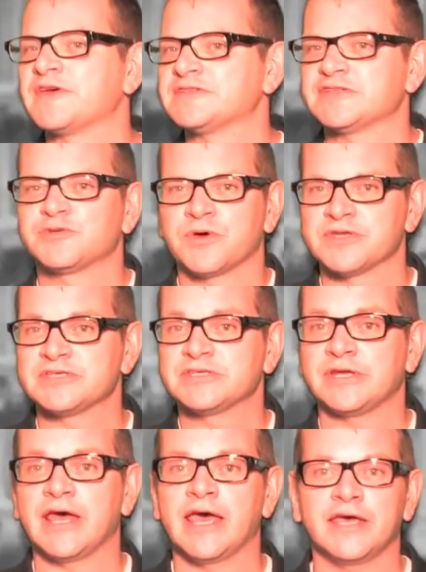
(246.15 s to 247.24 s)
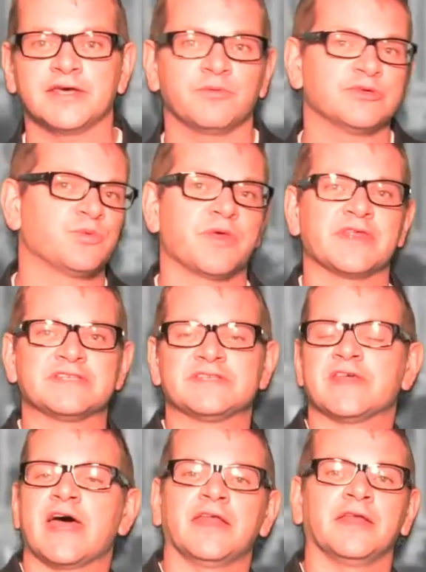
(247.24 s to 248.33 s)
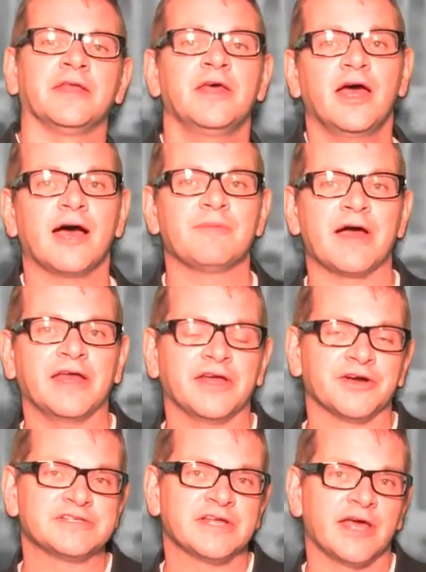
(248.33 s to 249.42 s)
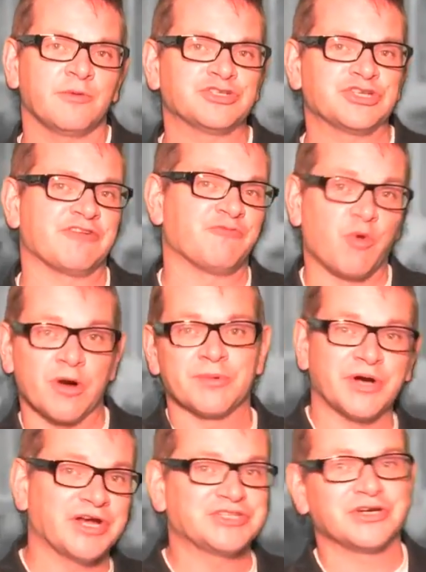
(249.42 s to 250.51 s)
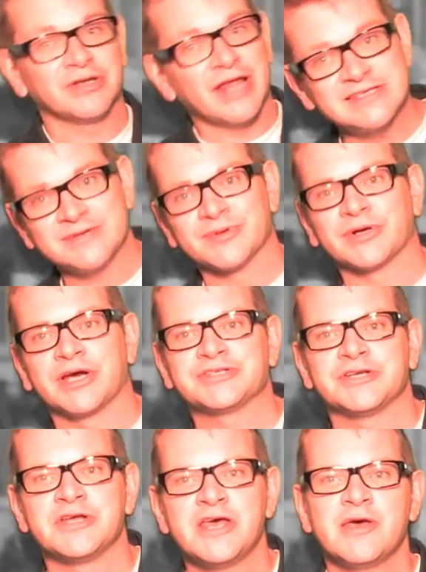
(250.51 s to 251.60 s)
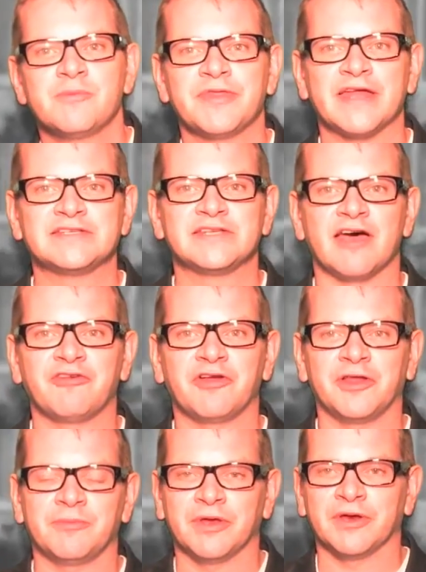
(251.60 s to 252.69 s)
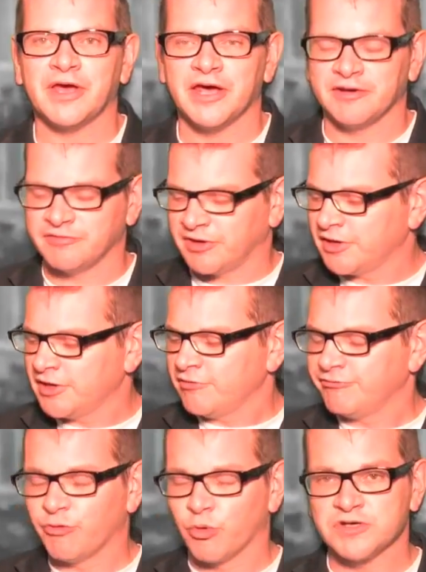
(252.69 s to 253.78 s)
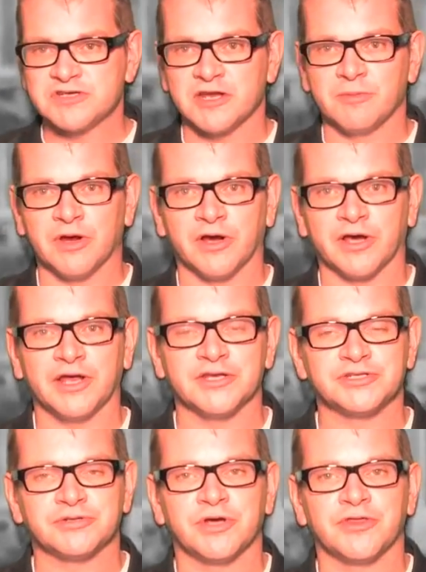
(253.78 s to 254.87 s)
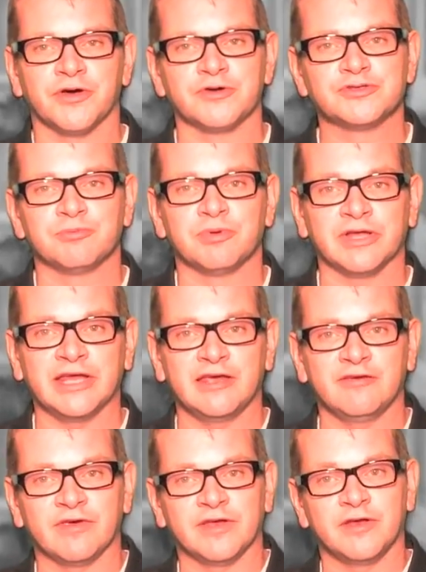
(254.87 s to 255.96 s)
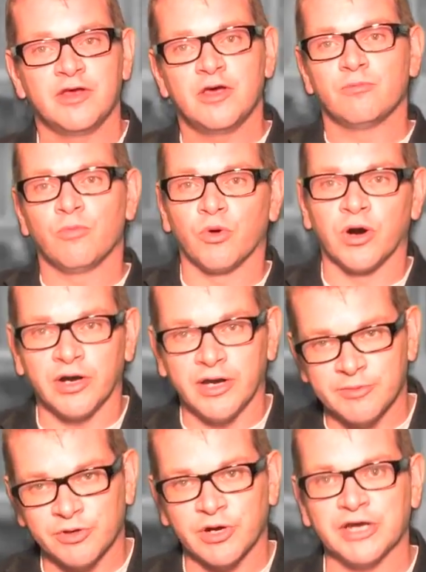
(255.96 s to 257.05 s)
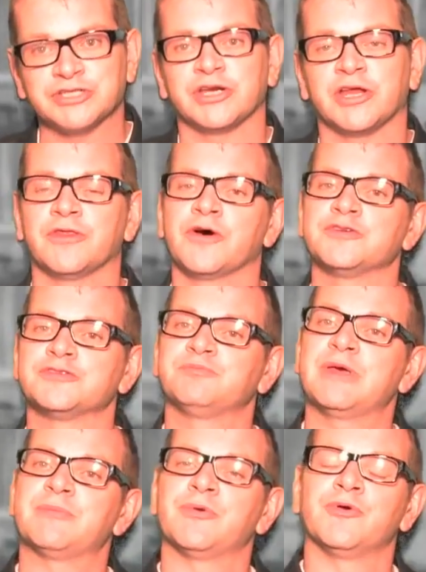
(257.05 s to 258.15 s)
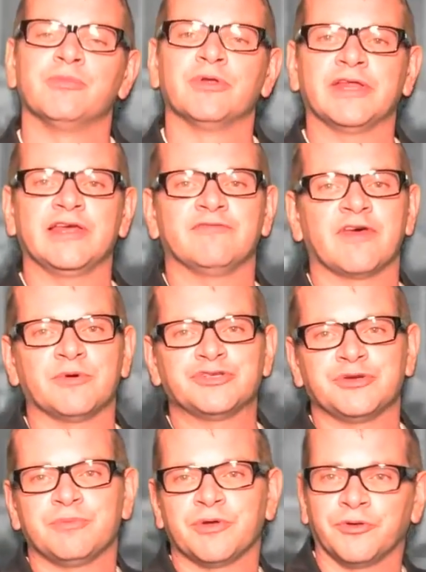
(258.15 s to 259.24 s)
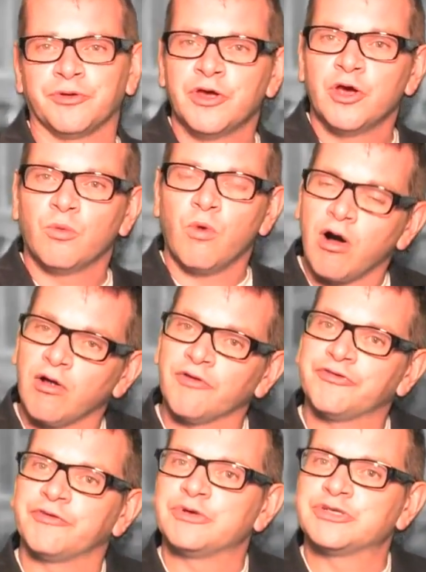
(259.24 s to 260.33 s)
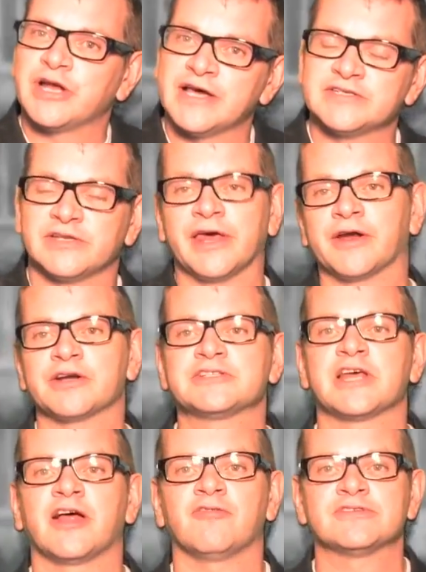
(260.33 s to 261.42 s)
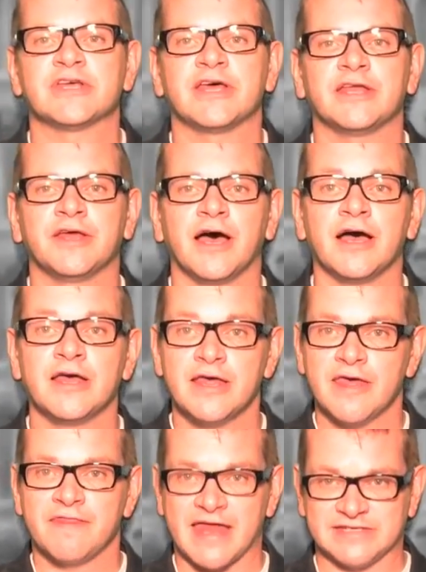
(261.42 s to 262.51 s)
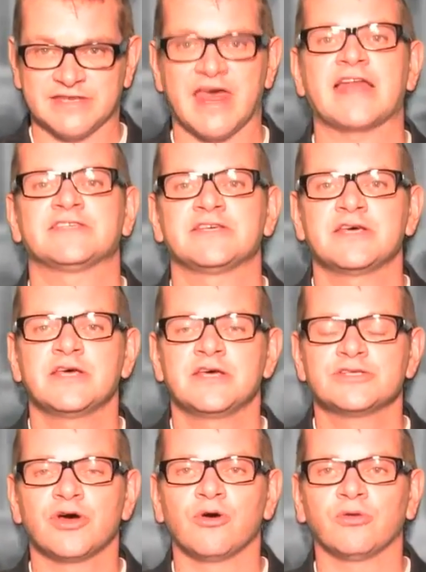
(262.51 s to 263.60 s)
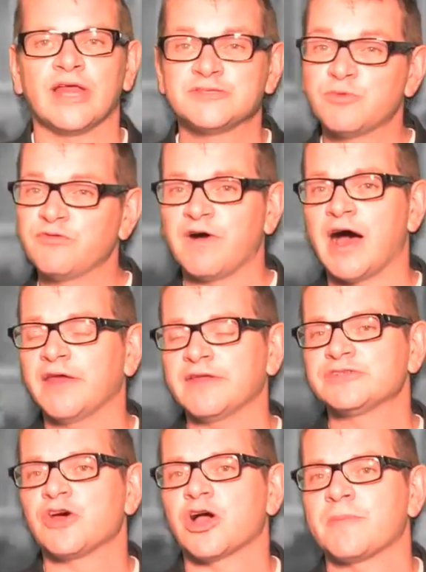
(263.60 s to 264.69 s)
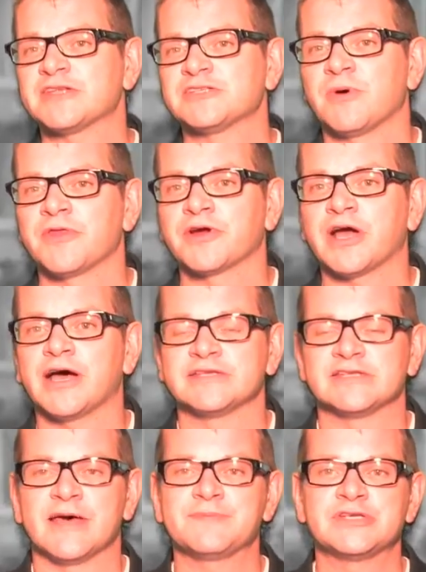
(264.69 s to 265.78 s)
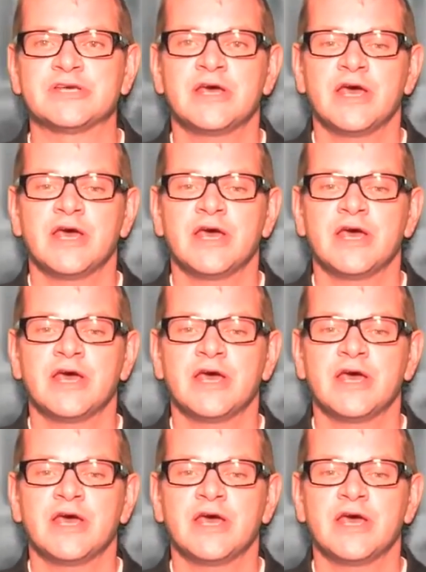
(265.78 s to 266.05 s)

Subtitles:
us. It's with us today. It was with us then. And I'm not here to say we should have more immigration or less immigration, but that's definitely been kind of a force in American history. Those who believe in more immigration and those people who believe that we should build walls and we should isolate ourselves. And that's that. So let's move on. Let's talk about some other concepts.